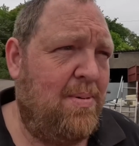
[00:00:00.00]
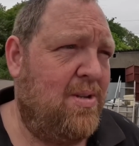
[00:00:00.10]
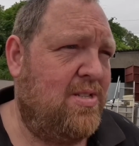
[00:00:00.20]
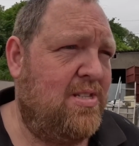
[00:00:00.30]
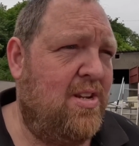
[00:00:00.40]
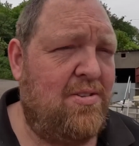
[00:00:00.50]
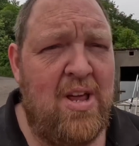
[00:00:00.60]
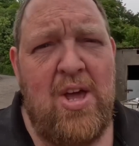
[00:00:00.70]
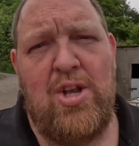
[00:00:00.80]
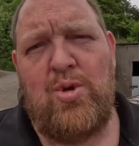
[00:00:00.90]
because he's not
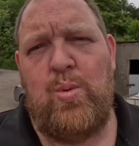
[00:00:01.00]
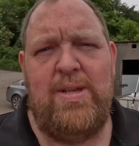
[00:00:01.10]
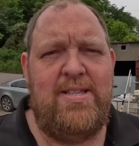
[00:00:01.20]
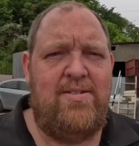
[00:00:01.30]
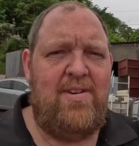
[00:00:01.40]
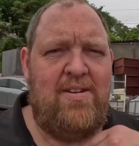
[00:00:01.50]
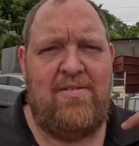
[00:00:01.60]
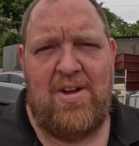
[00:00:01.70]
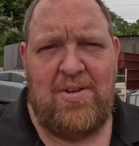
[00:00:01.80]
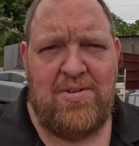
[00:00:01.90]
twisting right
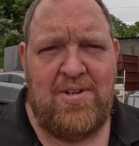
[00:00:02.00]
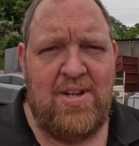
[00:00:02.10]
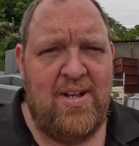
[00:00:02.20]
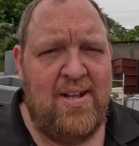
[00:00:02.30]
round